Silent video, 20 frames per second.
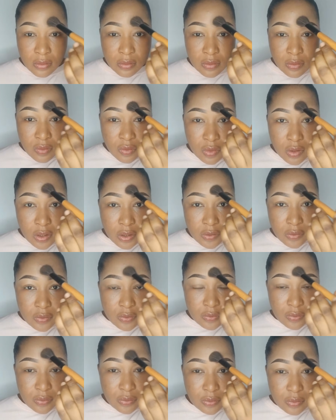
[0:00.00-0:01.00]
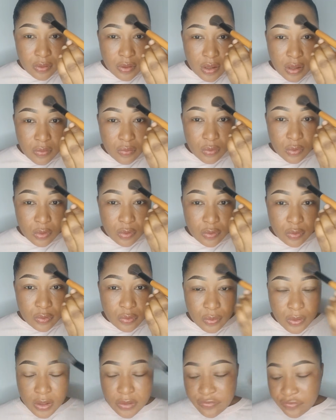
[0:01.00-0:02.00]
Okay, so I will
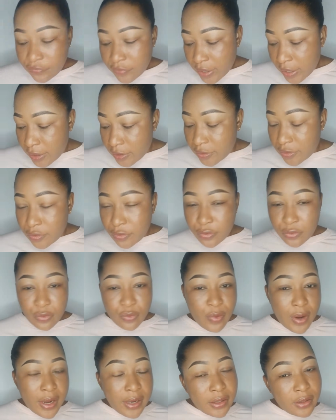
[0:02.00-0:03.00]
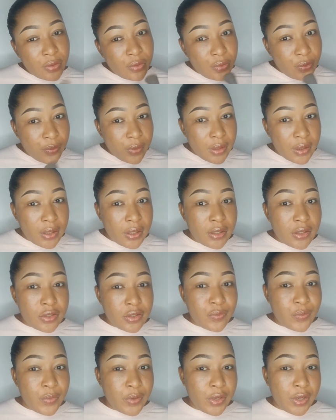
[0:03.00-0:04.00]
also advise you, while doing this,
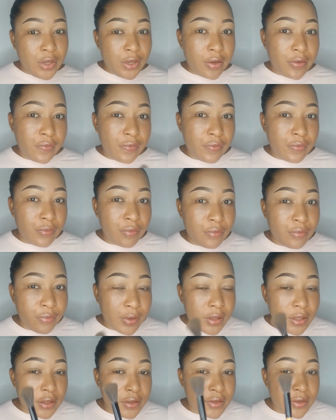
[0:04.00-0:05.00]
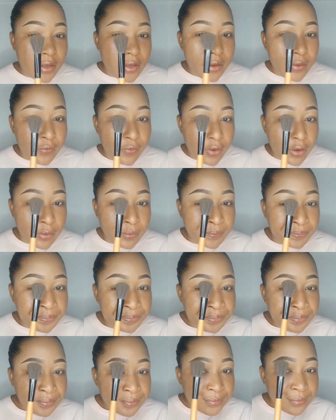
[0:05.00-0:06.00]
be careful with this area.
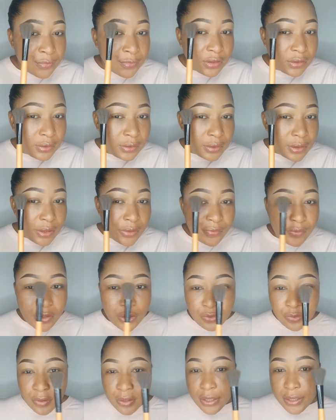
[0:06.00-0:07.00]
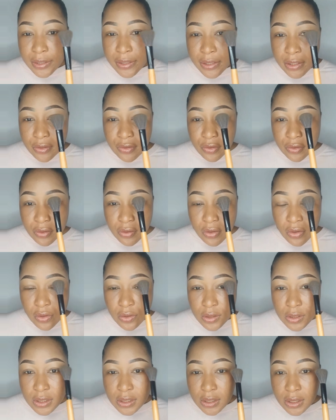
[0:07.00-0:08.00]
This area you added your
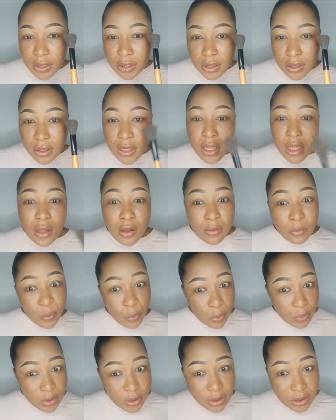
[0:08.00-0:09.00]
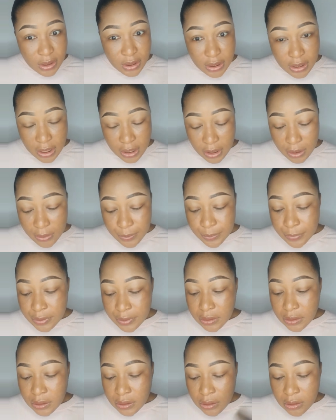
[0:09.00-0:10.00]
concealer. Most
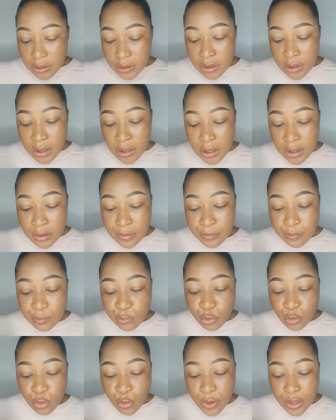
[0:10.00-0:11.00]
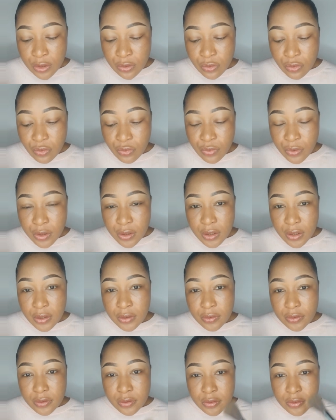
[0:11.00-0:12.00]
times, when doing
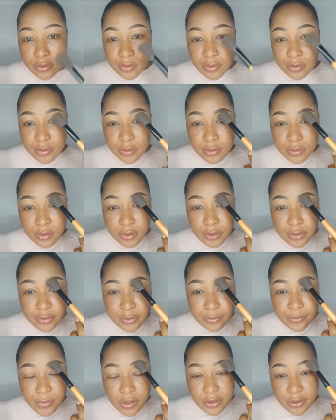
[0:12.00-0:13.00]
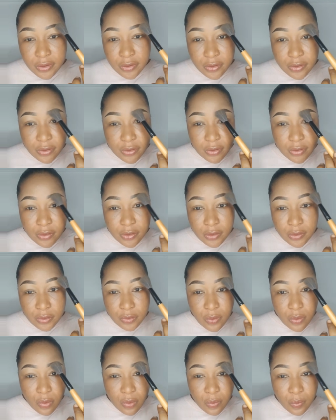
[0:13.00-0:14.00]
this, it messes it
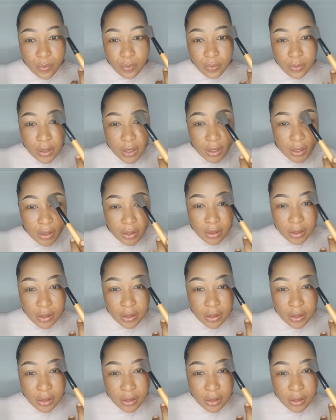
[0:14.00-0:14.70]
up, like